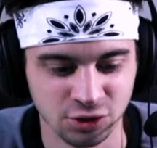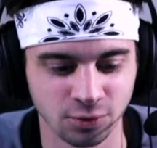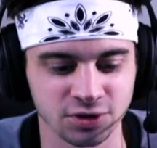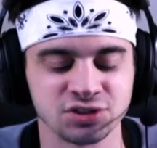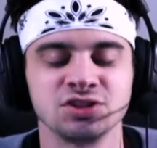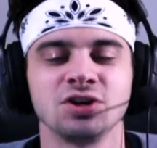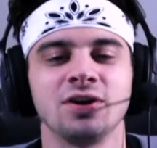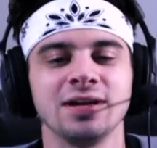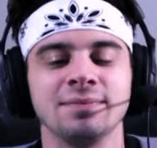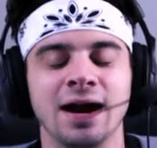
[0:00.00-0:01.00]
are
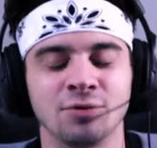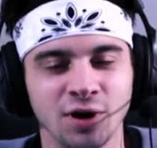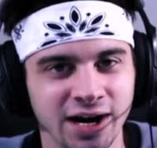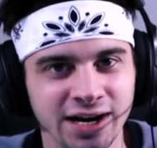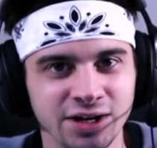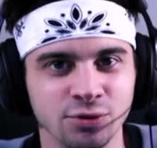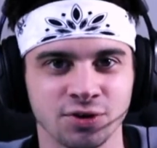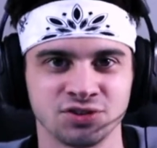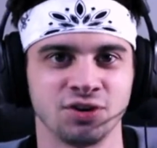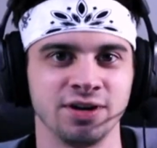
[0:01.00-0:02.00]
starting Matt Ryan. You
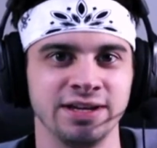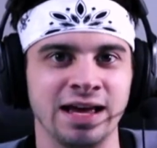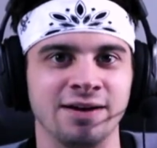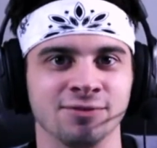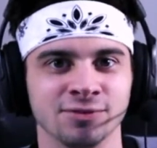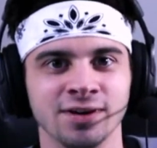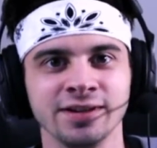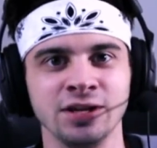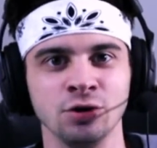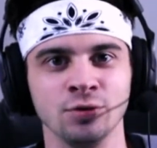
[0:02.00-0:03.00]
are starting Calvin
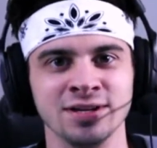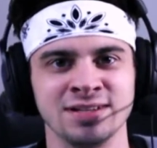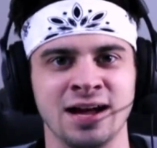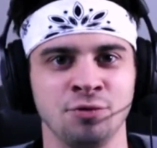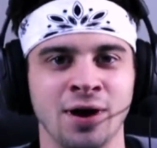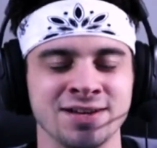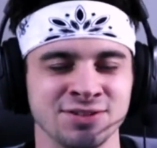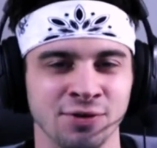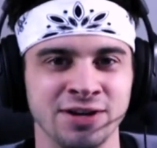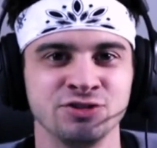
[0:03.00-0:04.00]
Ridley, who has
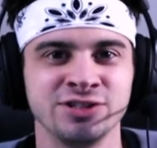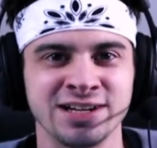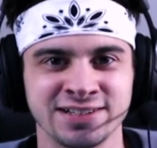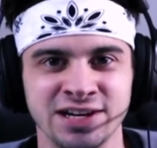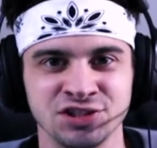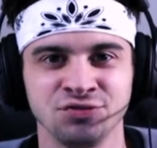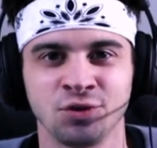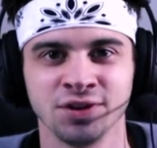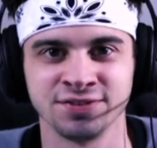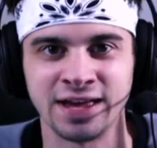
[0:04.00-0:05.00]
no injury designation
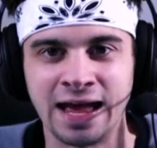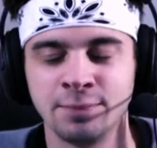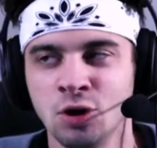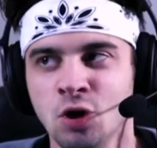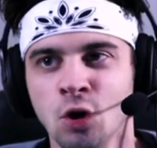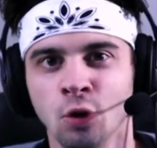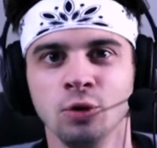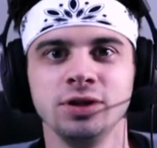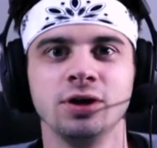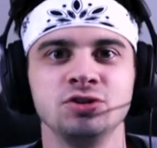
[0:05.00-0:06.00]
for this game.
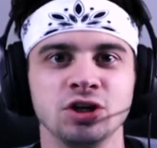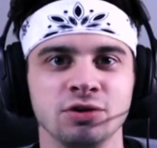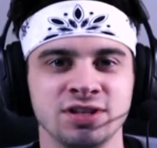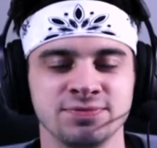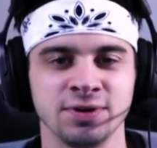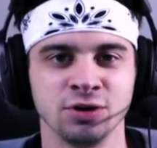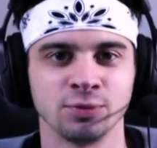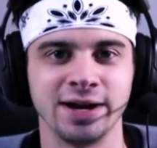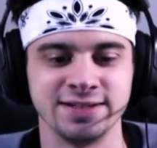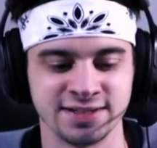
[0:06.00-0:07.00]
Julio Jones has been
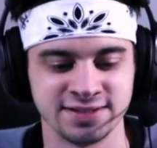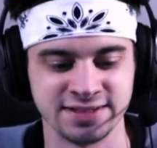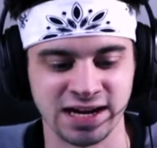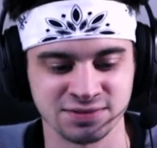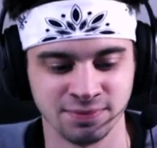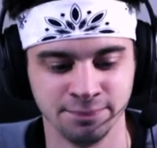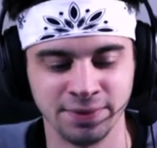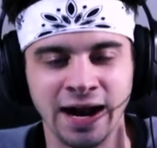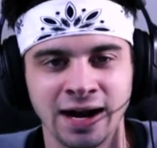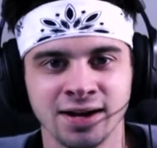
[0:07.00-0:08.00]
great since he has been
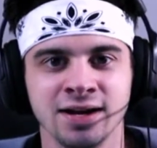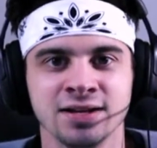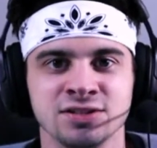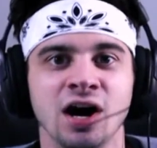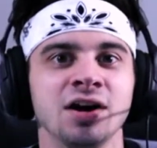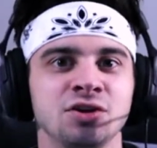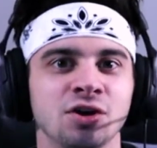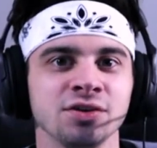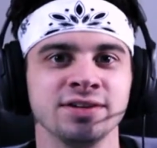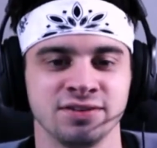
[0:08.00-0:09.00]
back. Todd
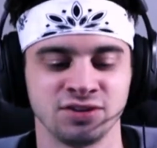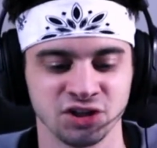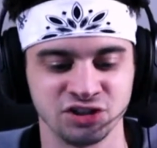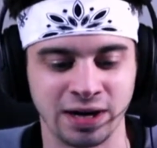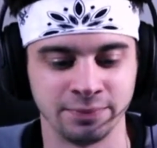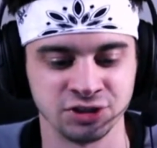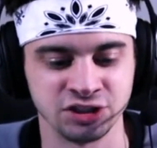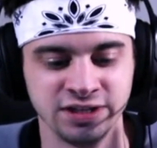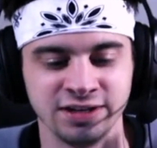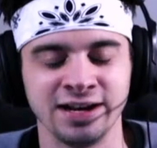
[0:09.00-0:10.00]
Gurley is a touchdown
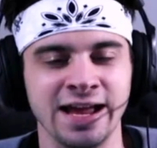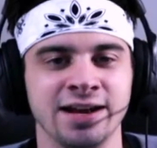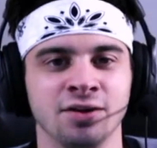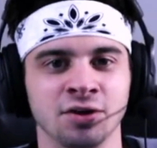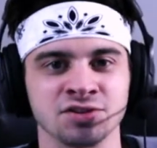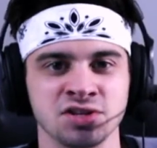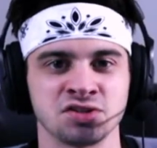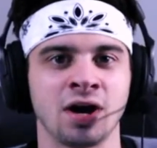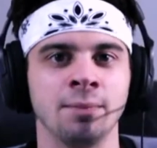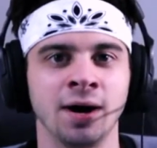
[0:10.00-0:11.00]
machine, and Hayden Hurst has
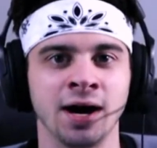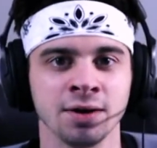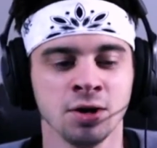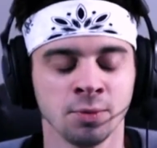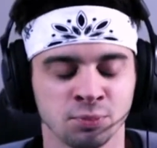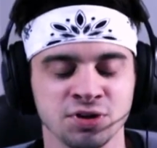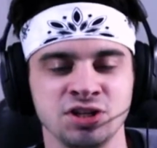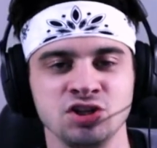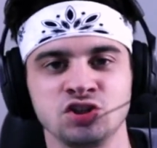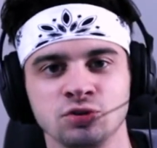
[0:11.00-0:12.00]
come on
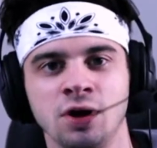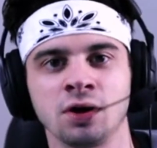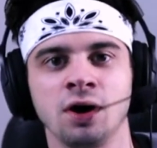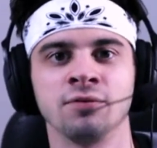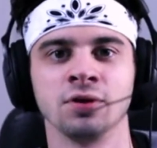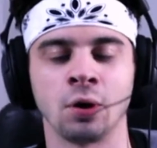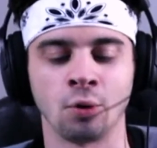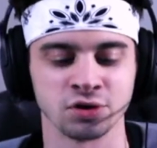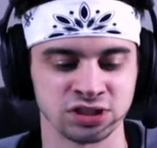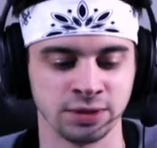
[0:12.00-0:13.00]
pretty strong over the
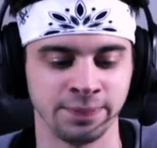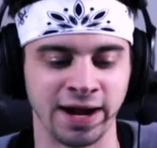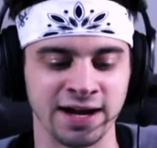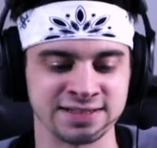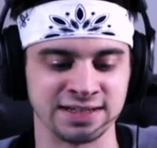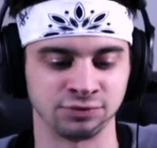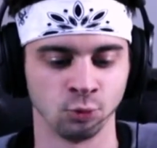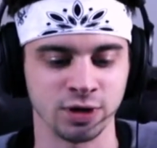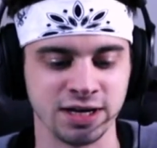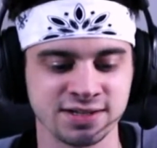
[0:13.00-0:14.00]
course of the past several
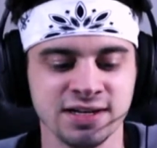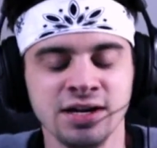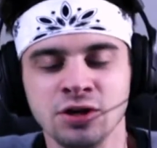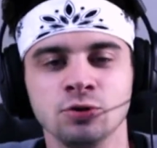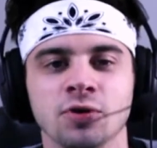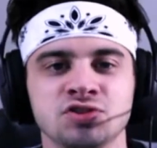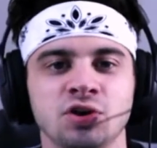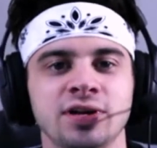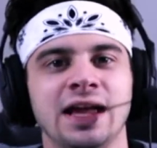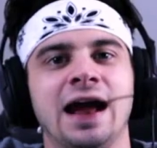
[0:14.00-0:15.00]
weeks. You are
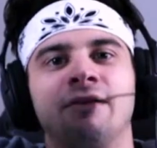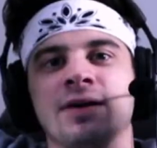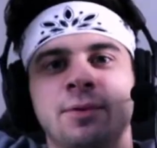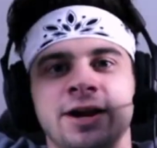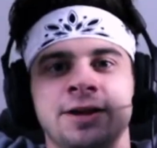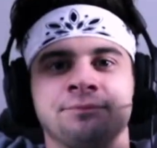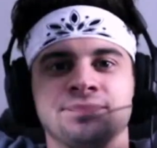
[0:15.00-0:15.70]
starting everybody